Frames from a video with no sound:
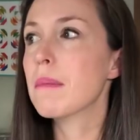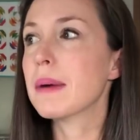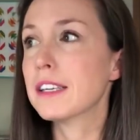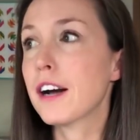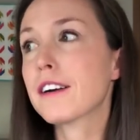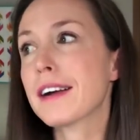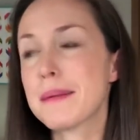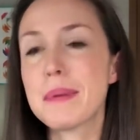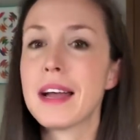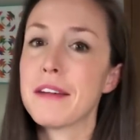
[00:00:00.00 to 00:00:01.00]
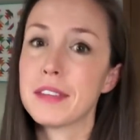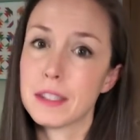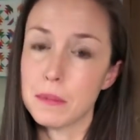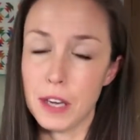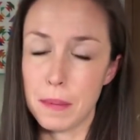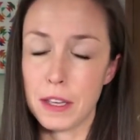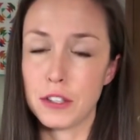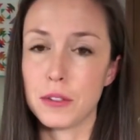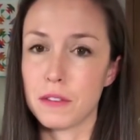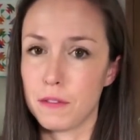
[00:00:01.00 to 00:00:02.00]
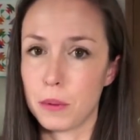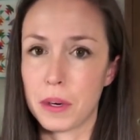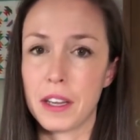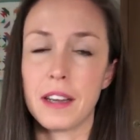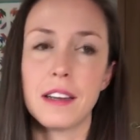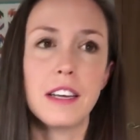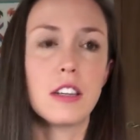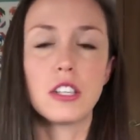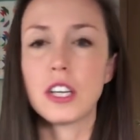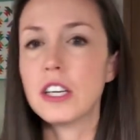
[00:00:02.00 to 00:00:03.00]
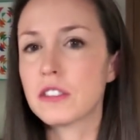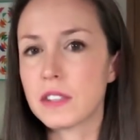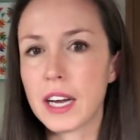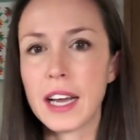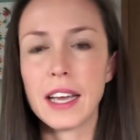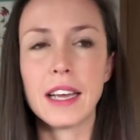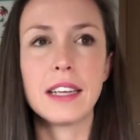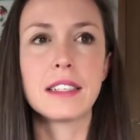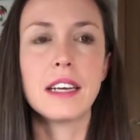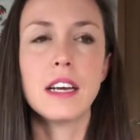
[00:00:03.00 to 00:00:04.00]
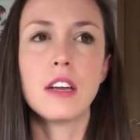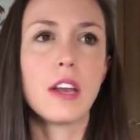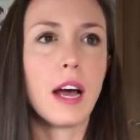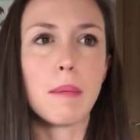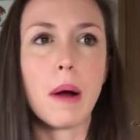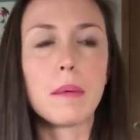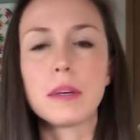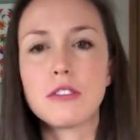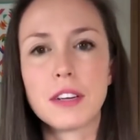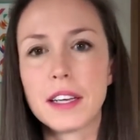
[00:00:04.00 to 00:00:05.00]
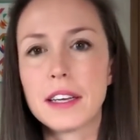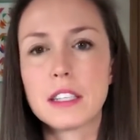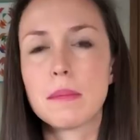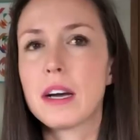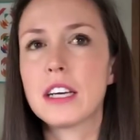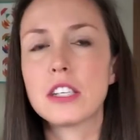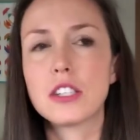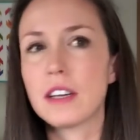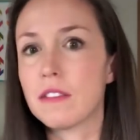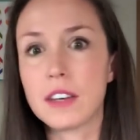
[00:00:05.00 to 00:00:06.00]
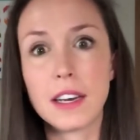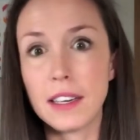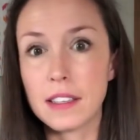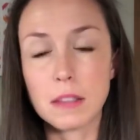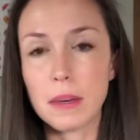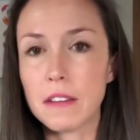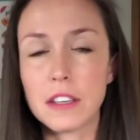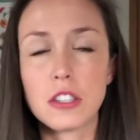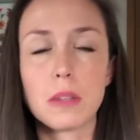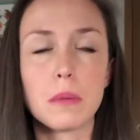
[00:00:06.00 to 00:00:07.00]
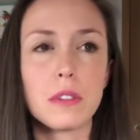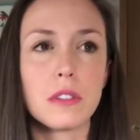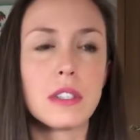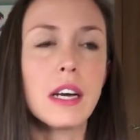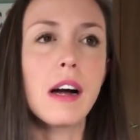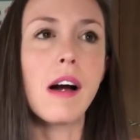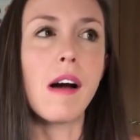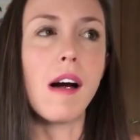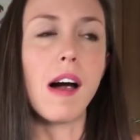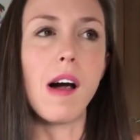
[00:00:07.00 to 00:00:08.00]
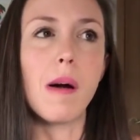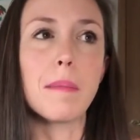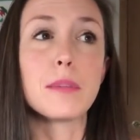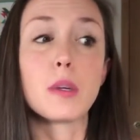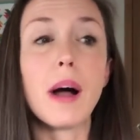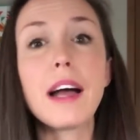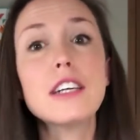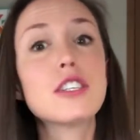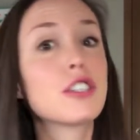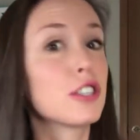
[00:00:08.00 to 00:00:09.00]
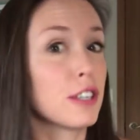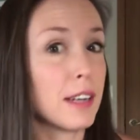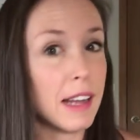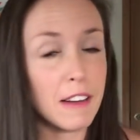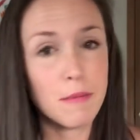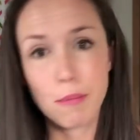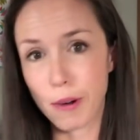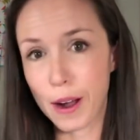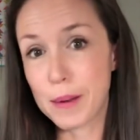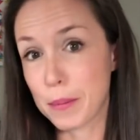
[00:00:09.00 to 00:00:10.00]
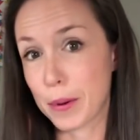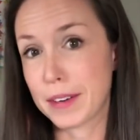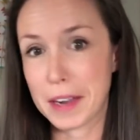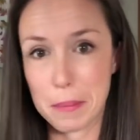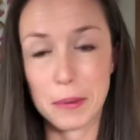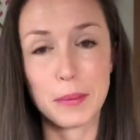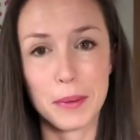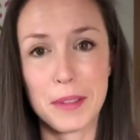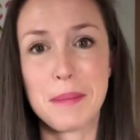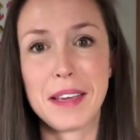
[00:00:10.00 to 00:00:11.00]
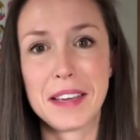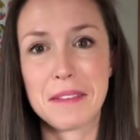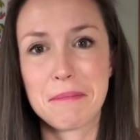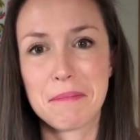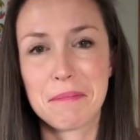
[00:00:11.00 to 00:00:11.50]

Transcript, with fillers: My daughter had been having some tummy issues in Florida. The change of diet, not probably drinking as much, definitely not eating as many vegetables. Um, so I should have brought more diapers with me